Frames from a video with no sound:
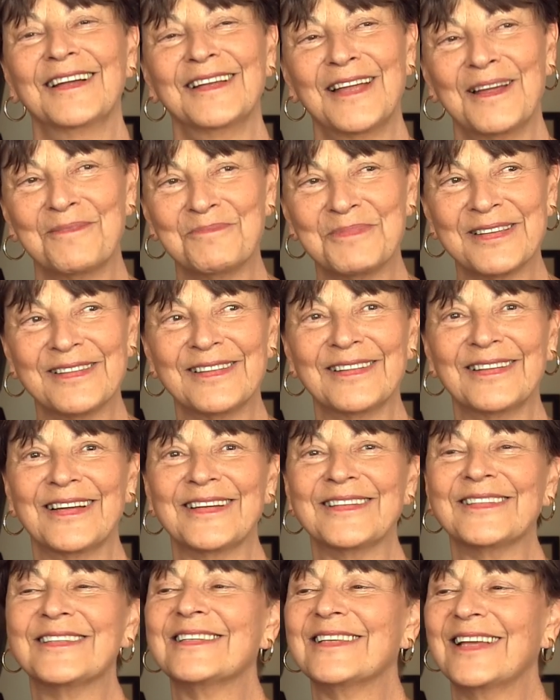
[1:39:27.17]
I came to the
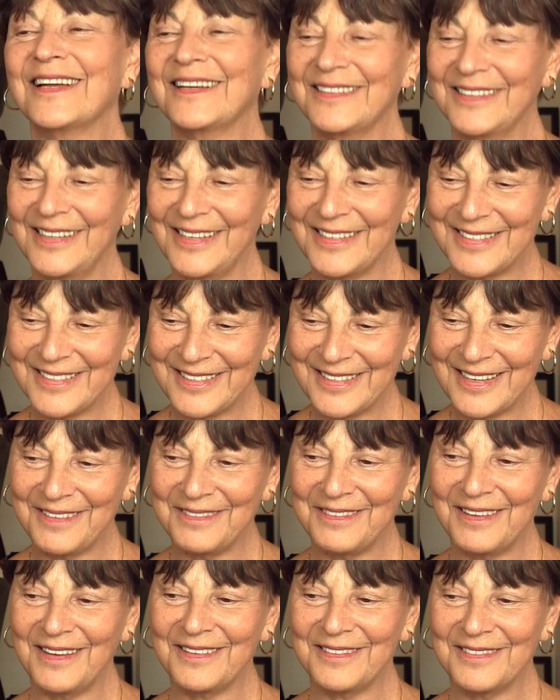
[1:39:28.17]
light side. Yes, I,
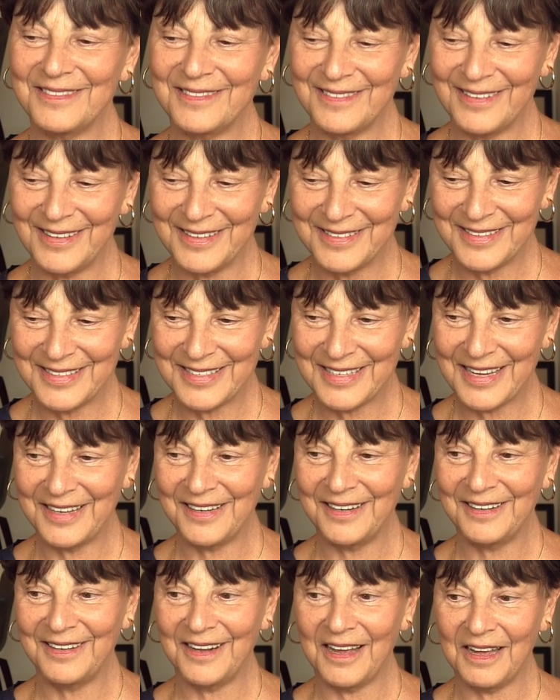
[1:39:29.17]
I, I
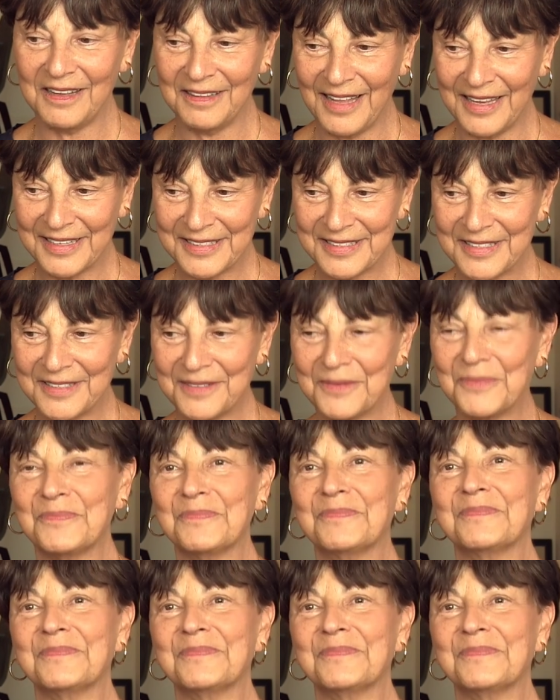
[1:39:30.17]
decided I liked it.